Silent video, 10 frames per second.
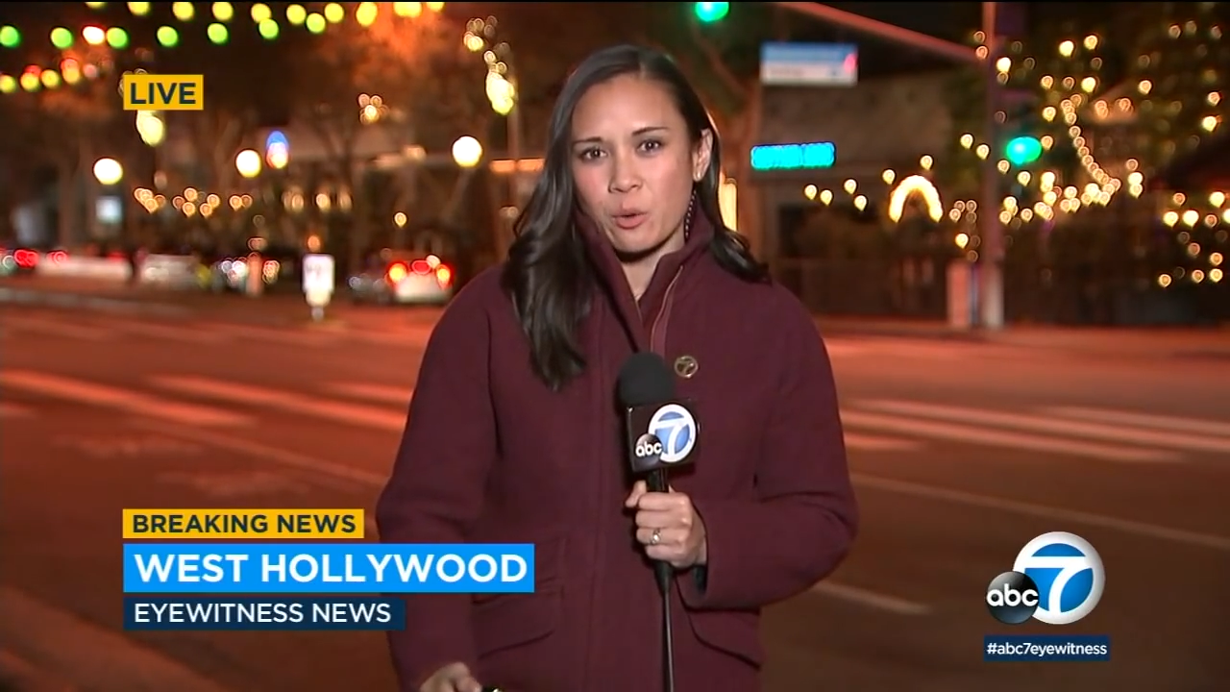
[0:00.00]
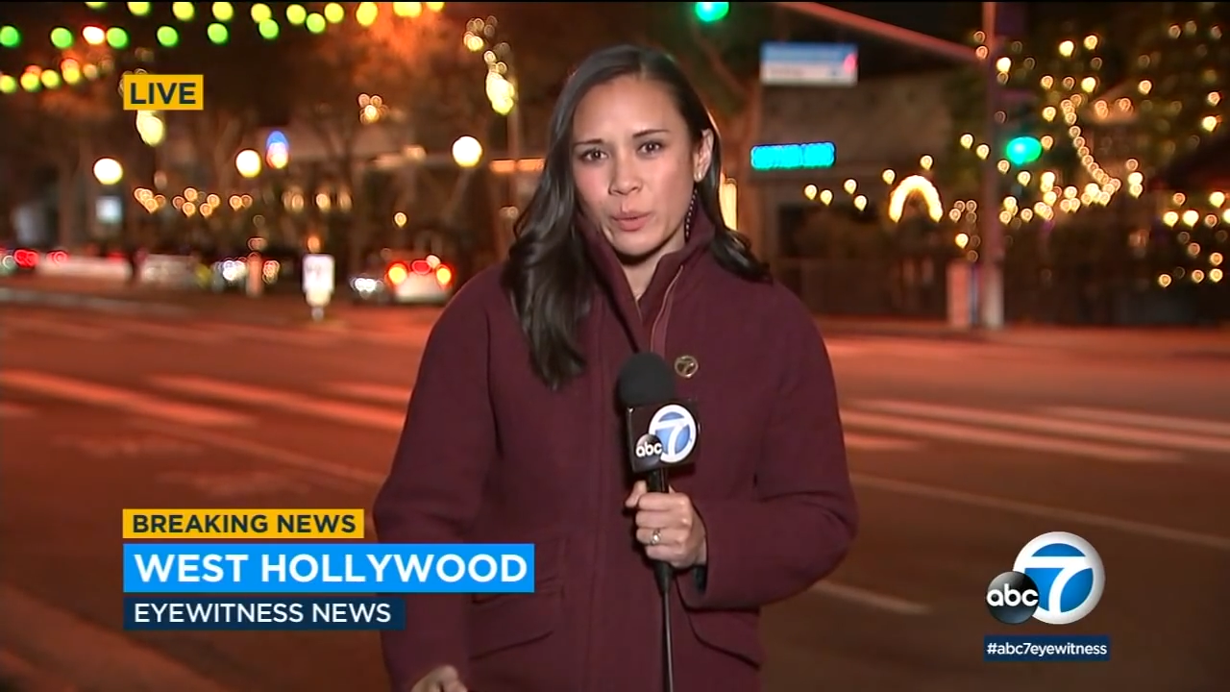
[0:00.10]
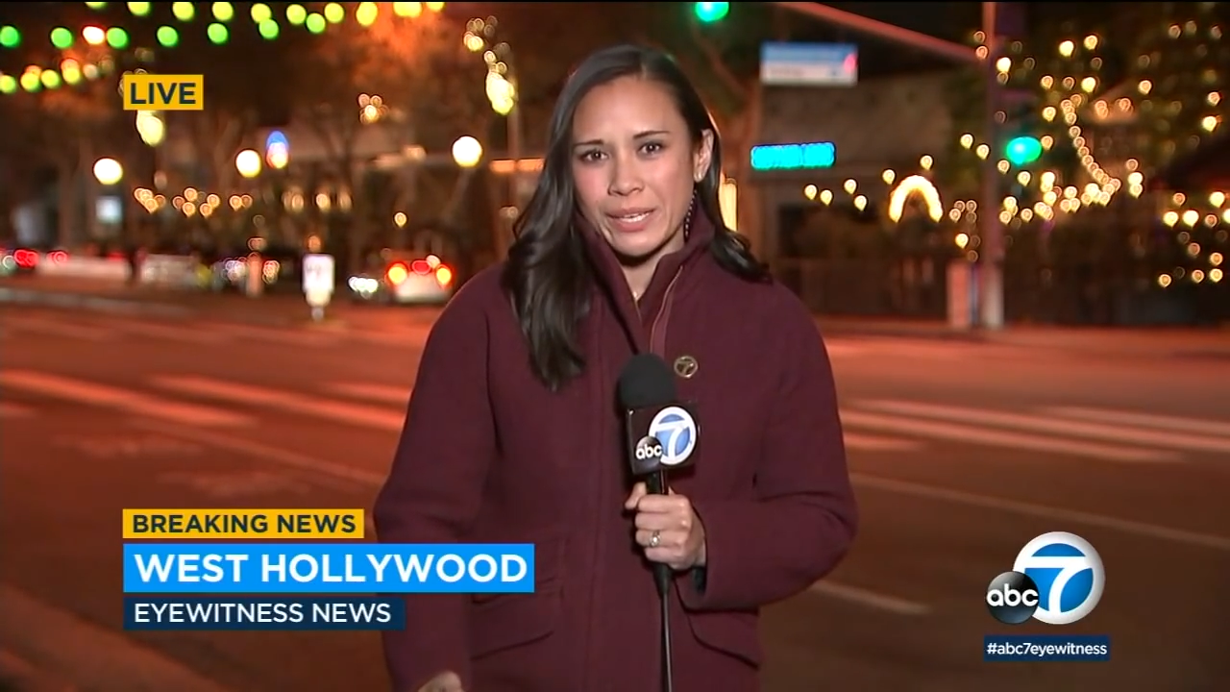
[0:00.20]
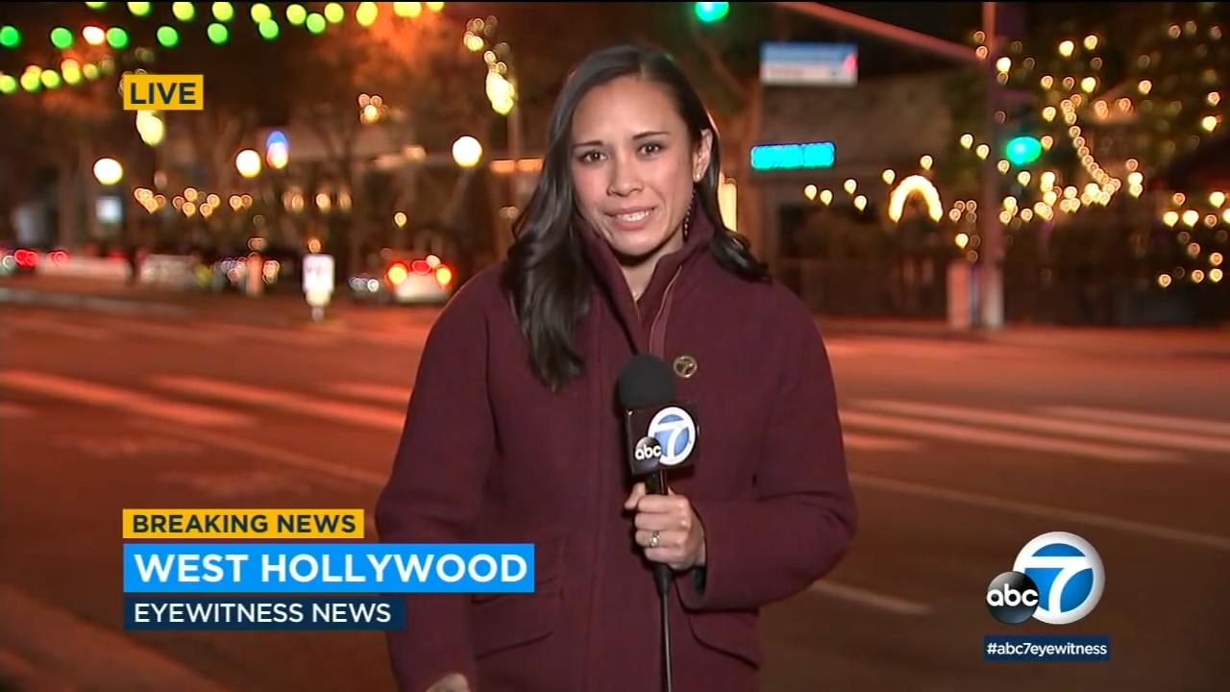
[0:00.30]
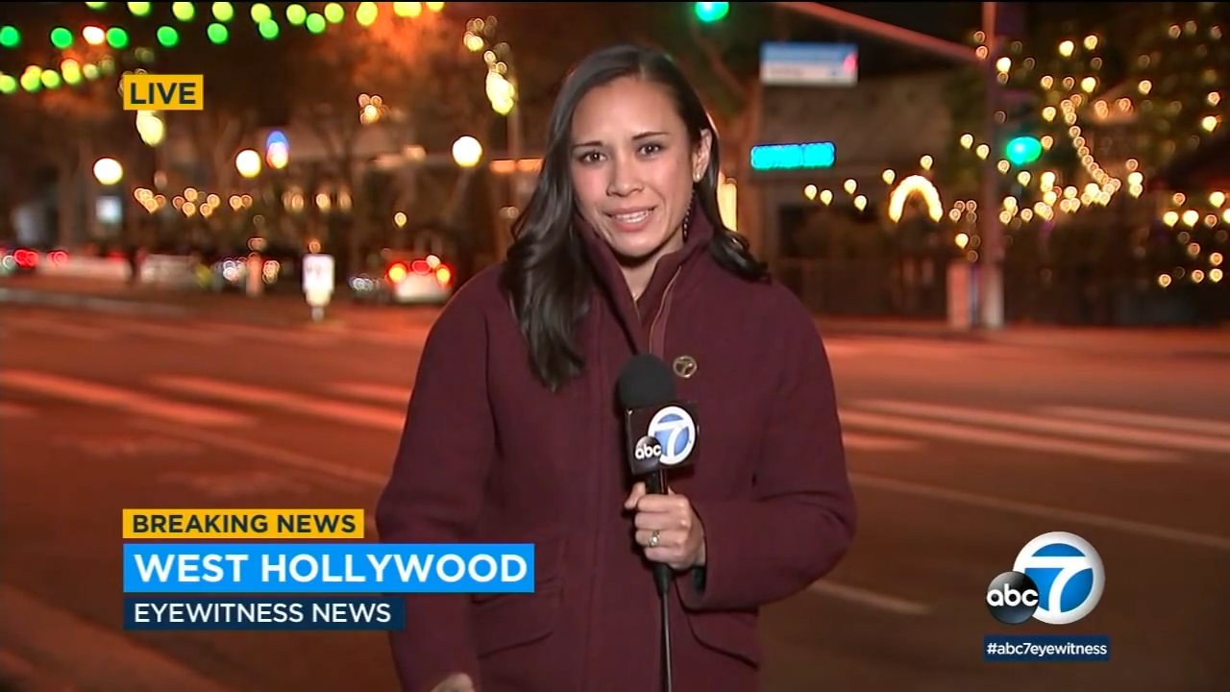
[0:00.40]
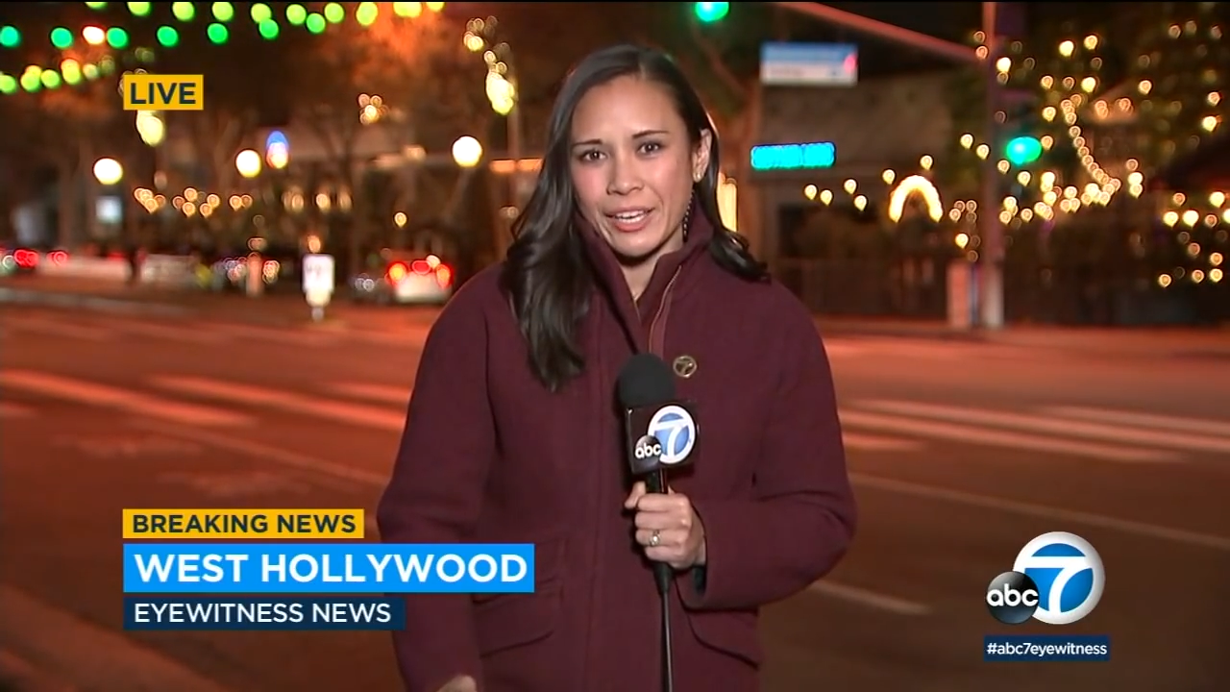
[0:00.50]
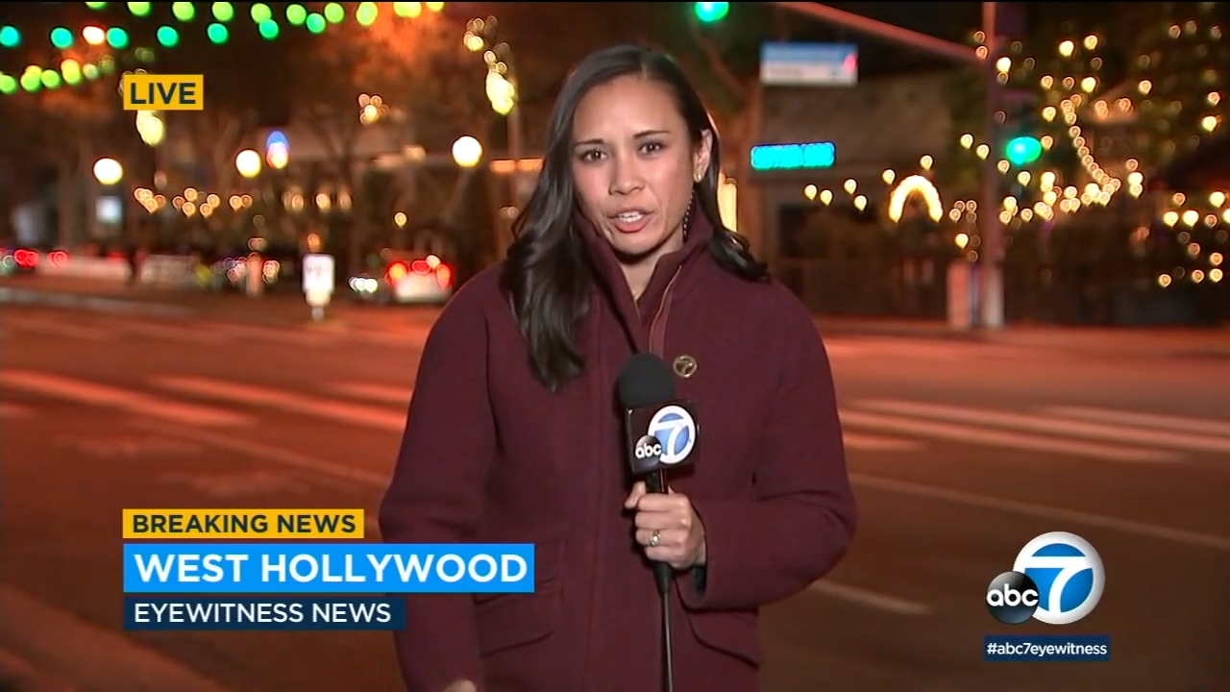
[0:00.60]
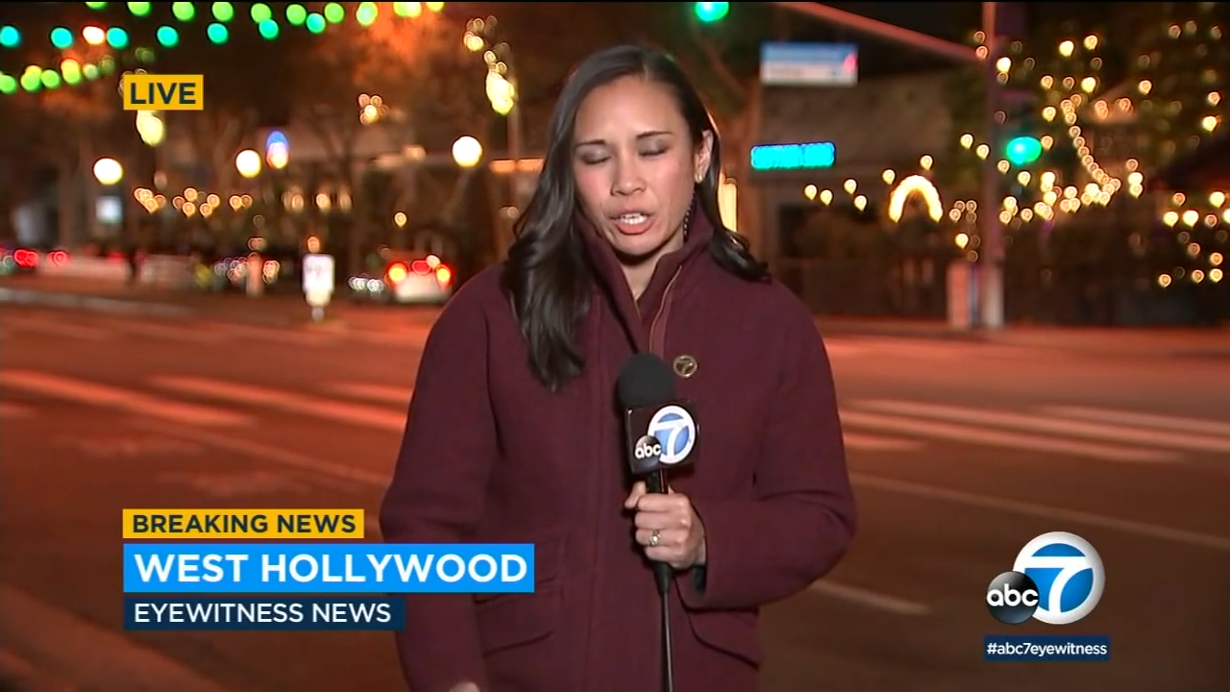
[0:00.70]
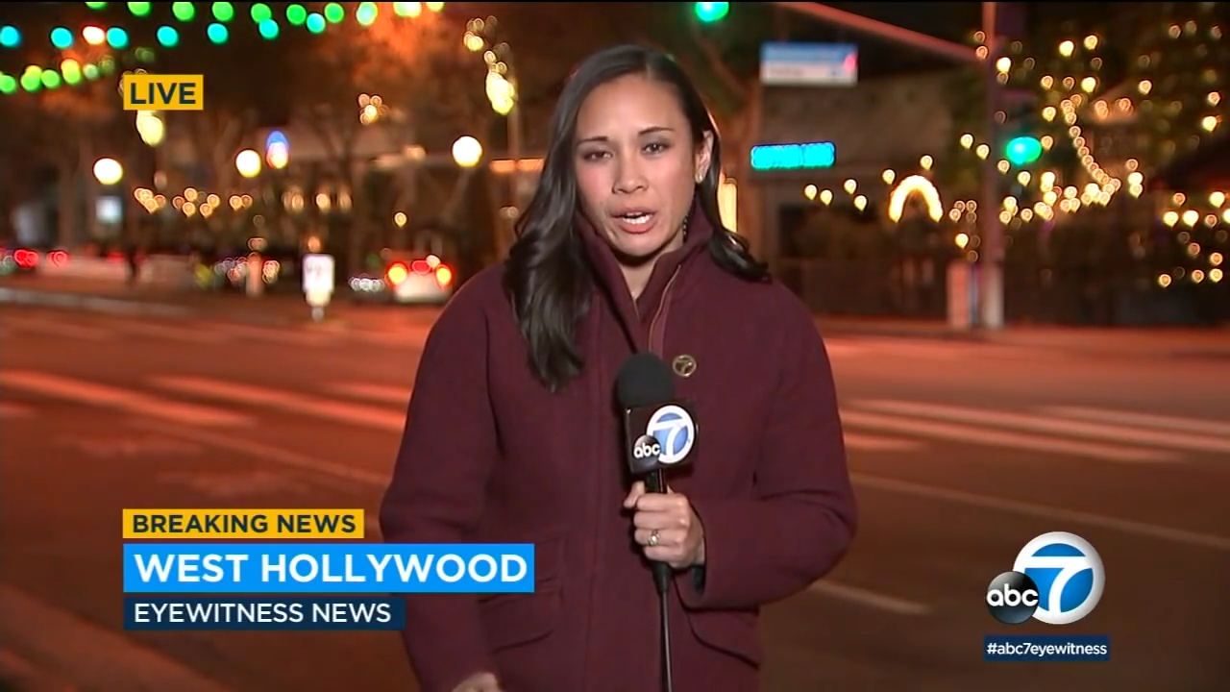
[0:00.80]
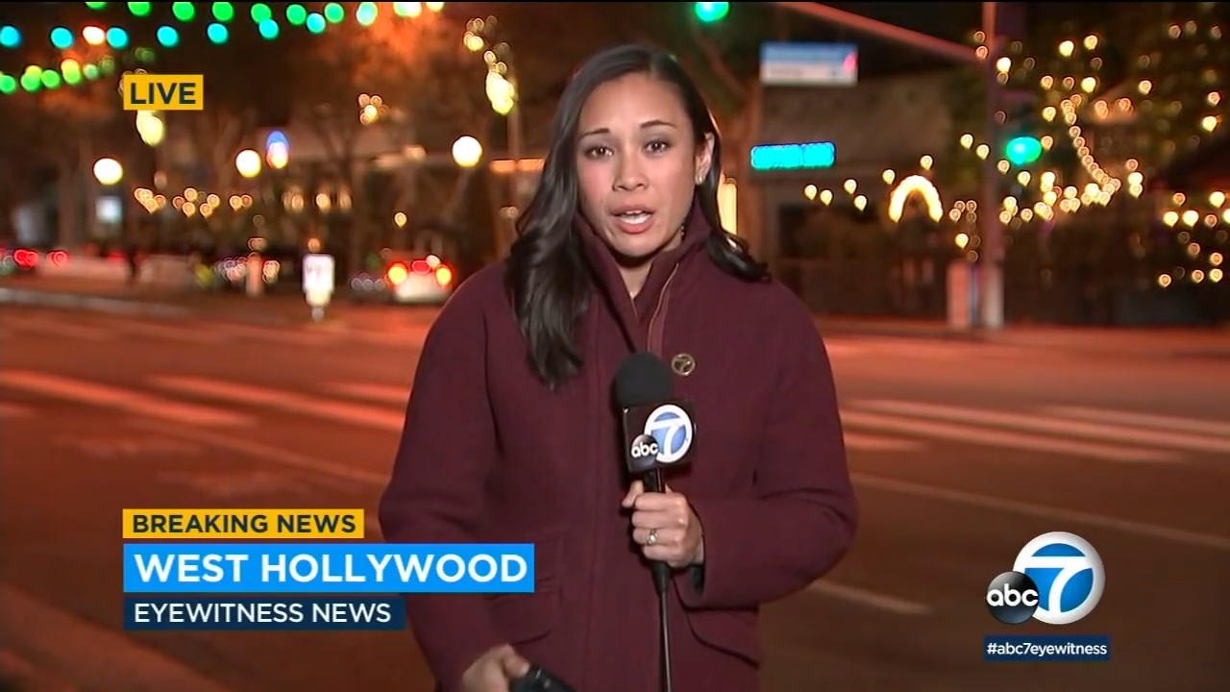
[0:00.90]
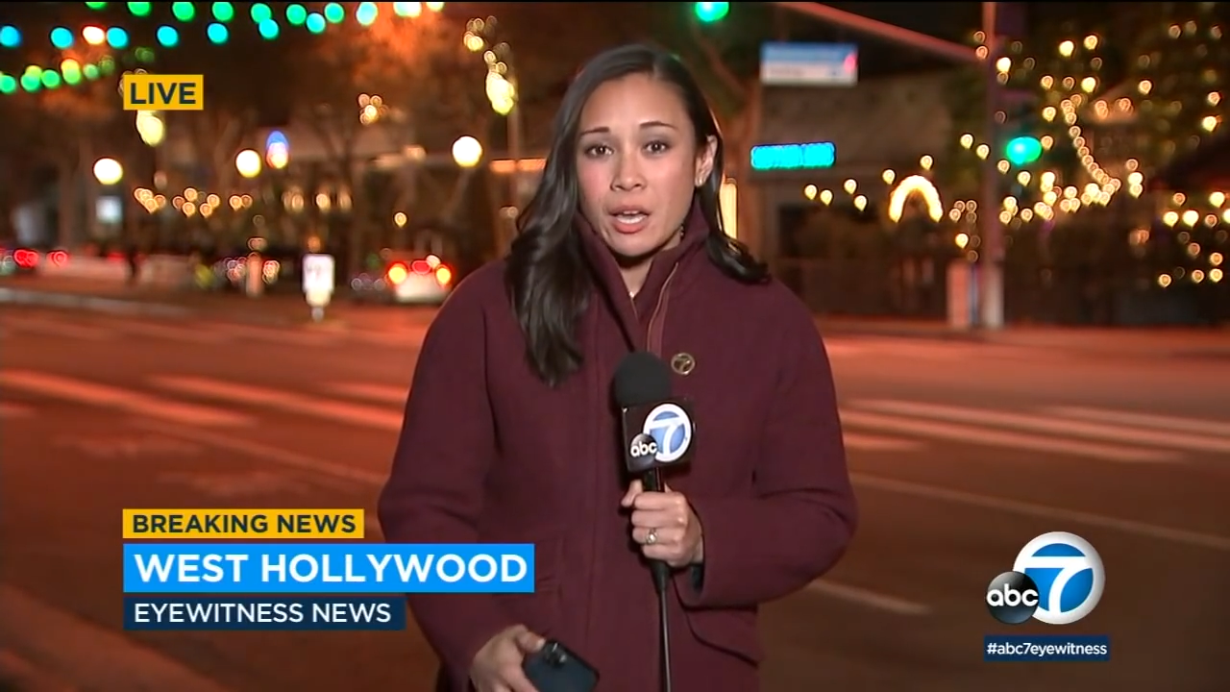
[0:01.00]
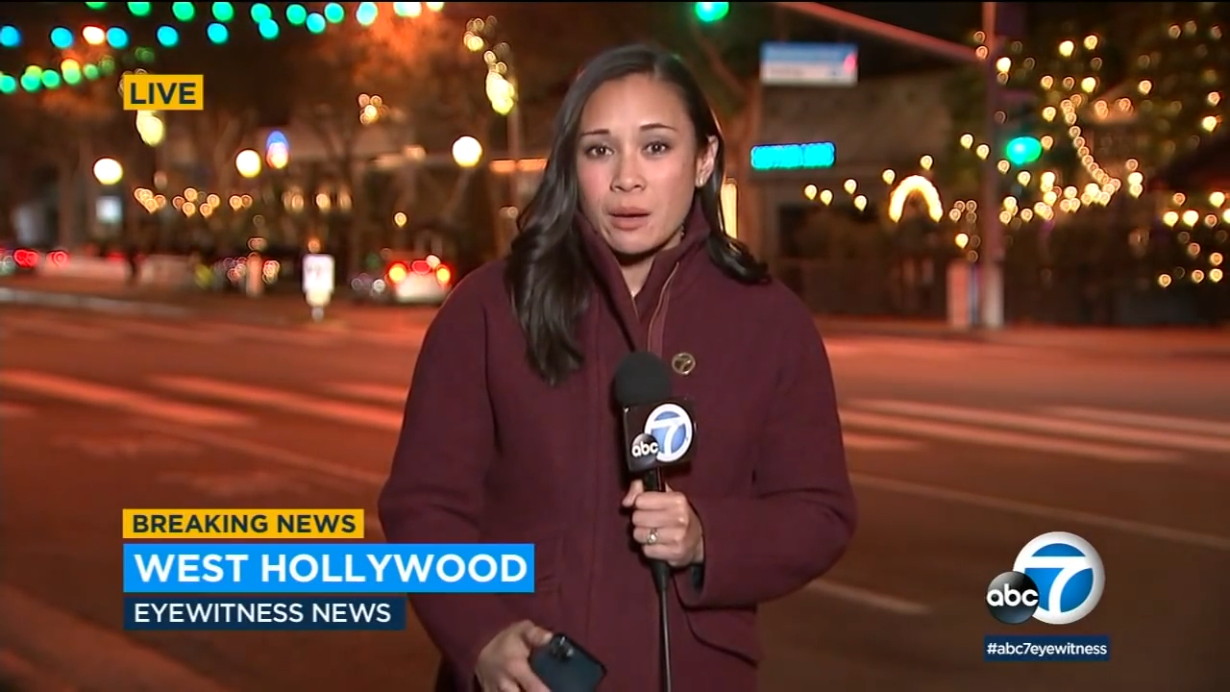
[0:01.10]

weeks later.